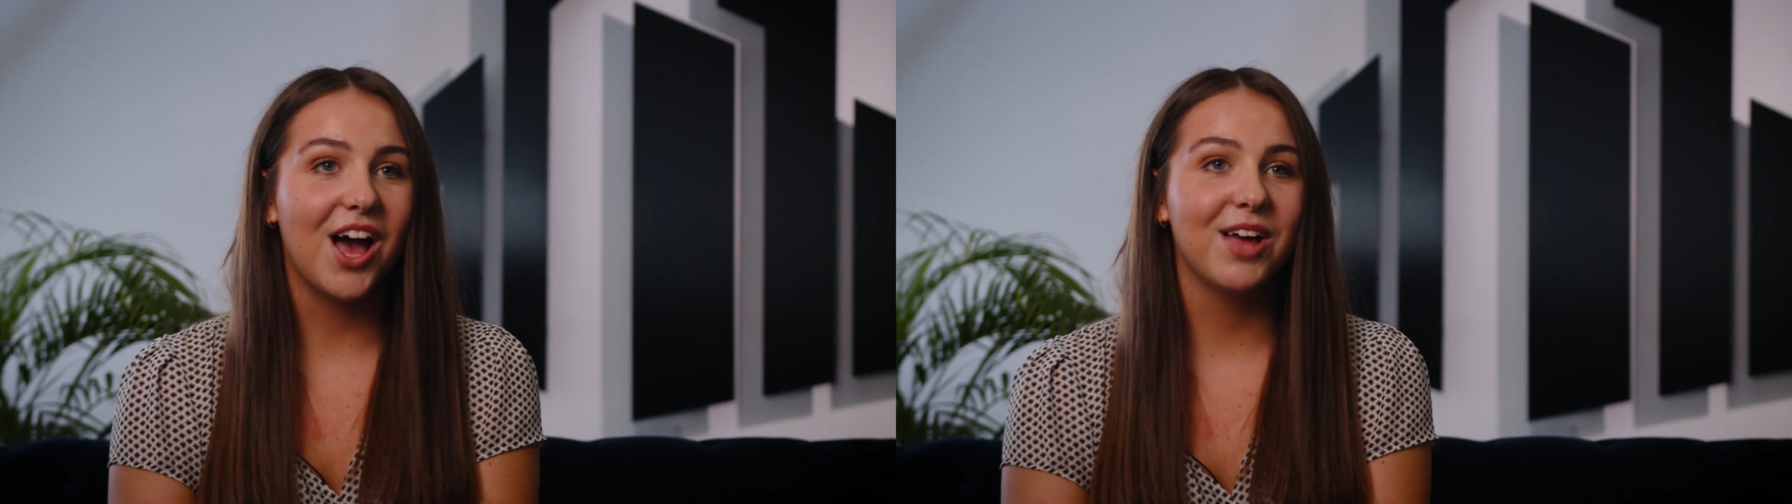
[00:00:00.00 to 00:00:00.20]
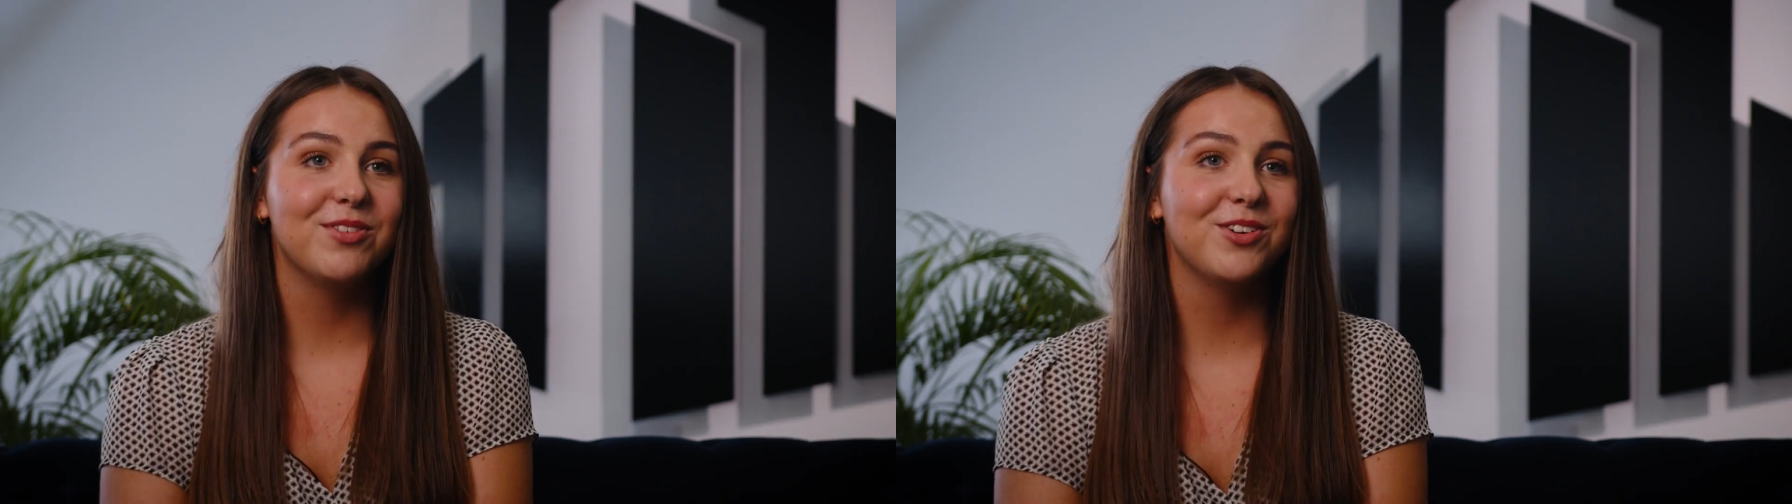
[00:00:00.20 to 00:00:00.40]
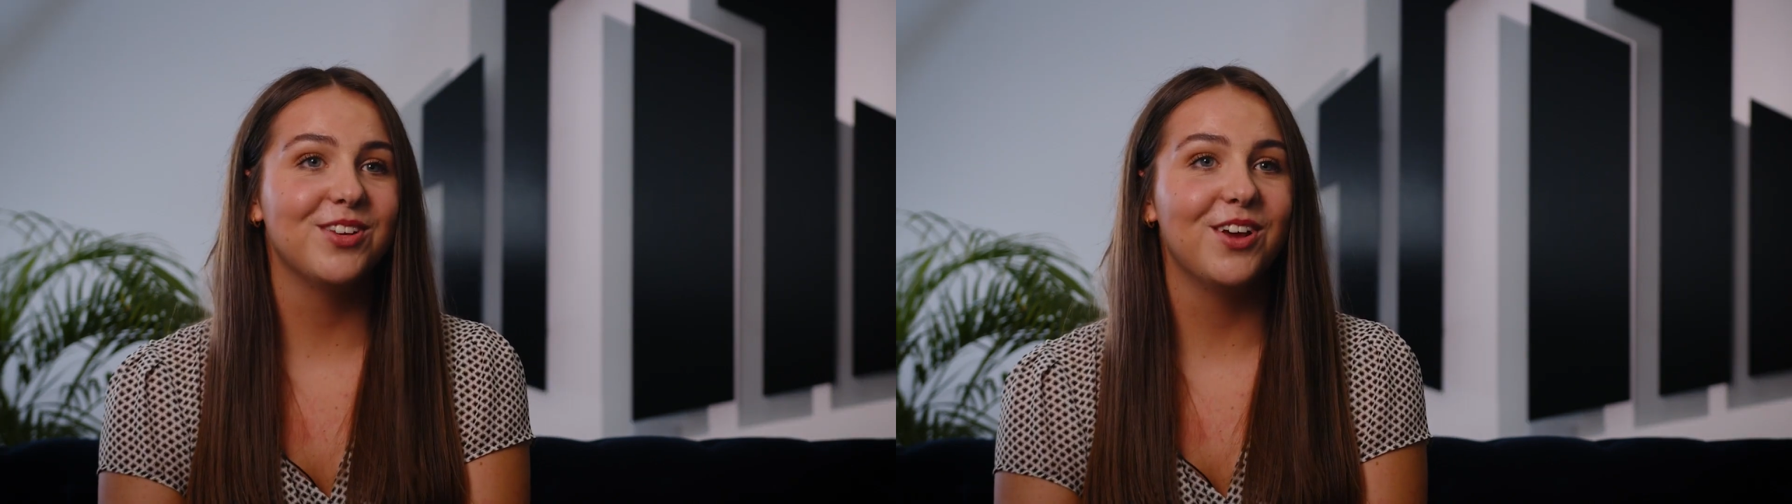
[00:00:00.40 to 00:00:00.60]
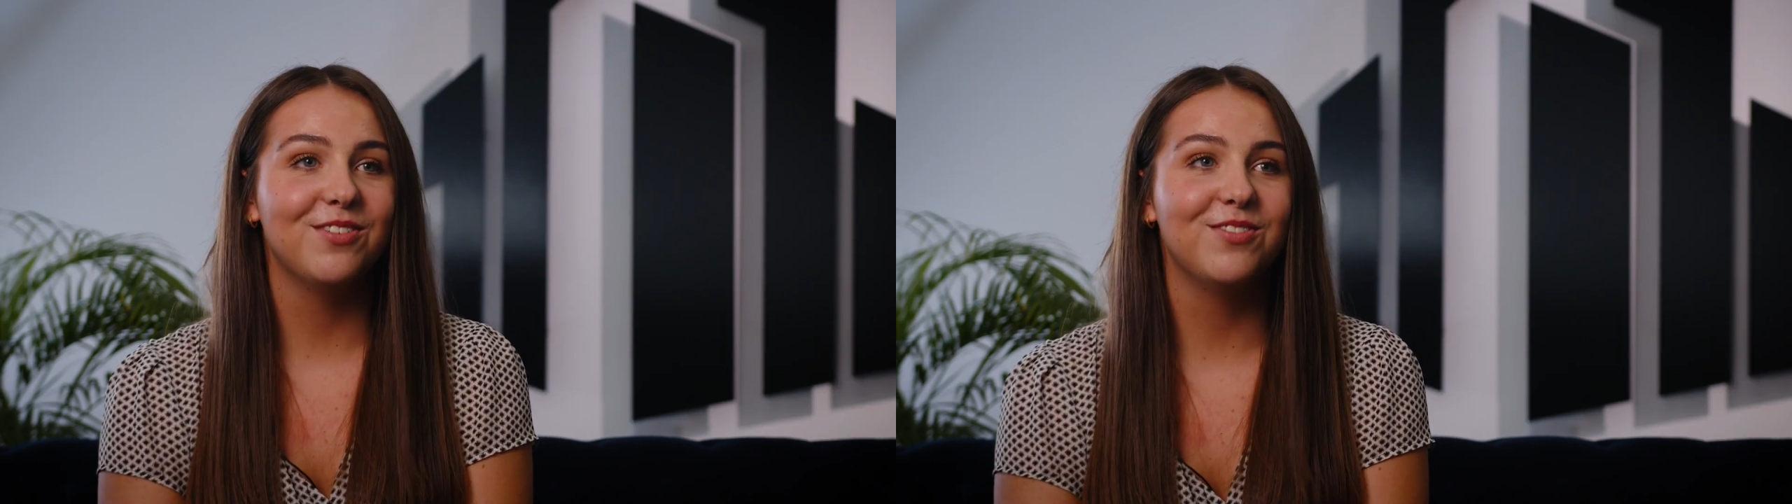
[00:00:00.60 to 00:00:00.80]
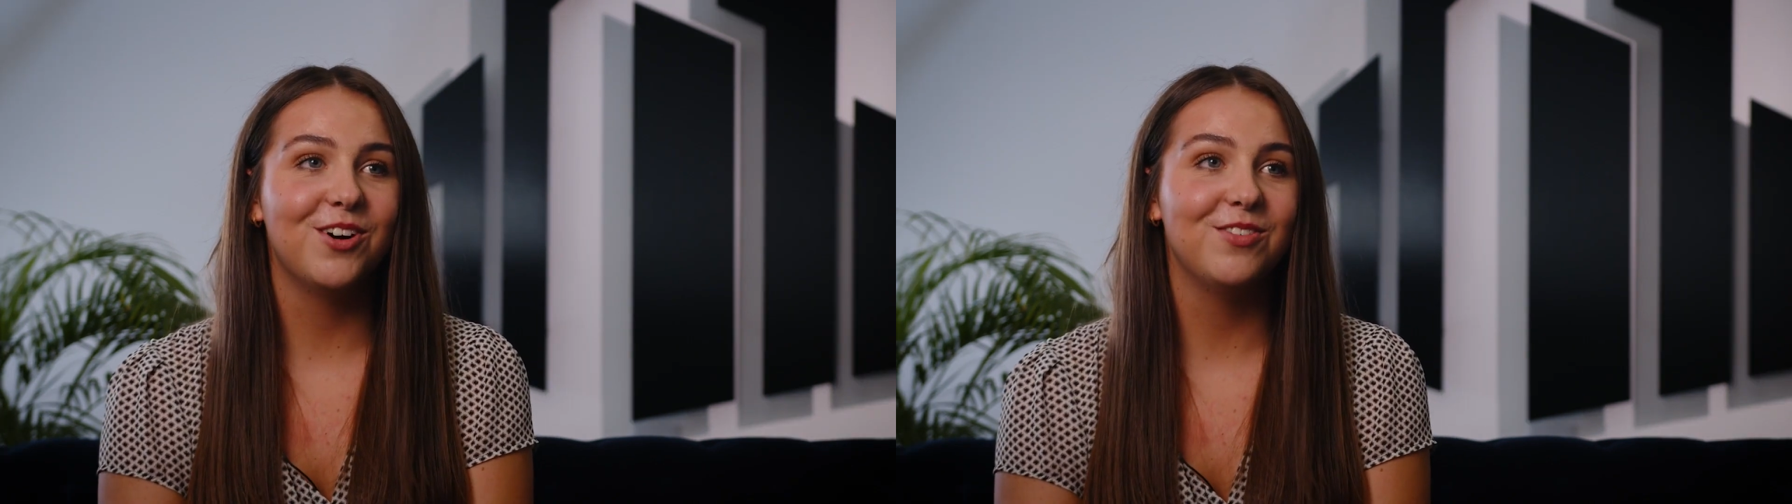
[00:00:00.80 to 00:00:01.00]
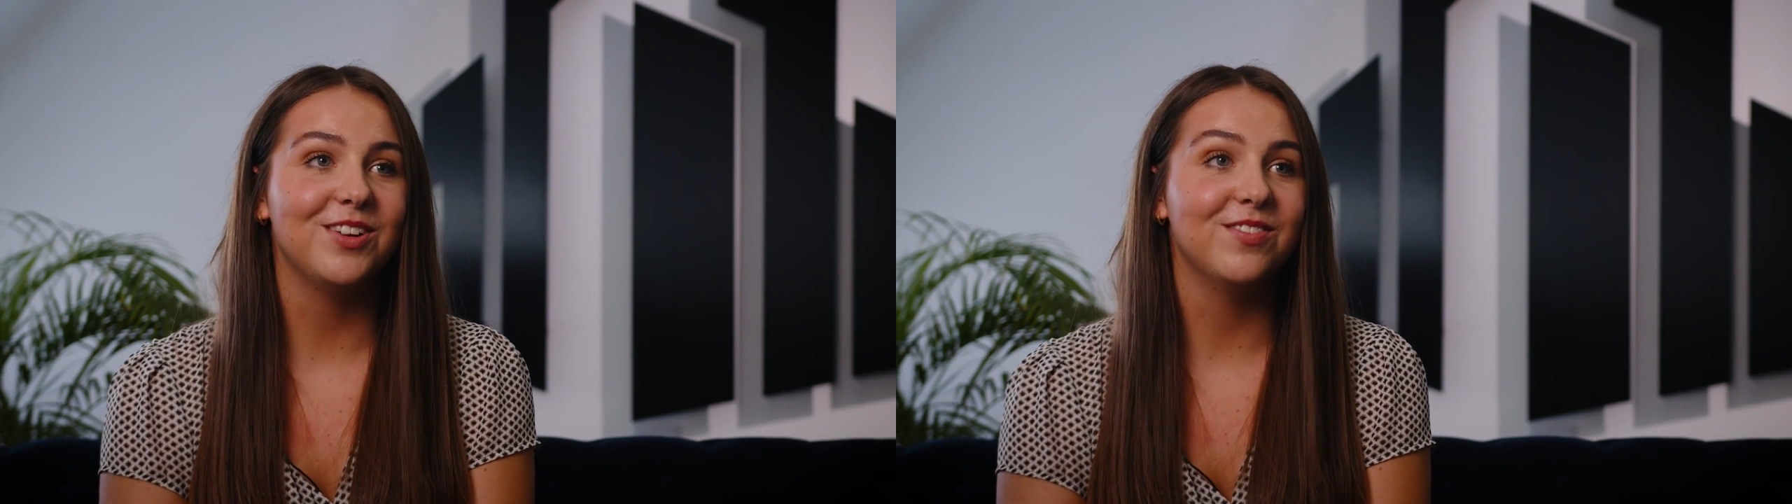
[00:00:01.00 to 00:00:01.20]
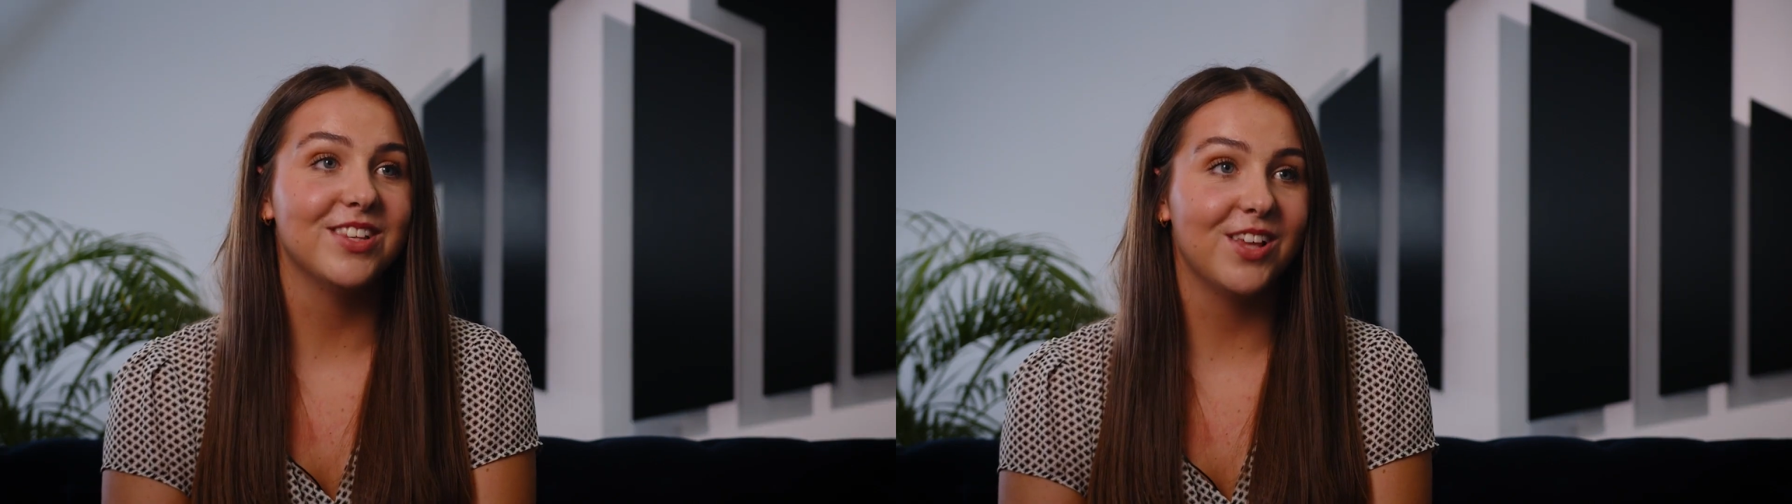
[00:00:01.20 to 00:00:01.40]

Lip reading: I'm also involved in the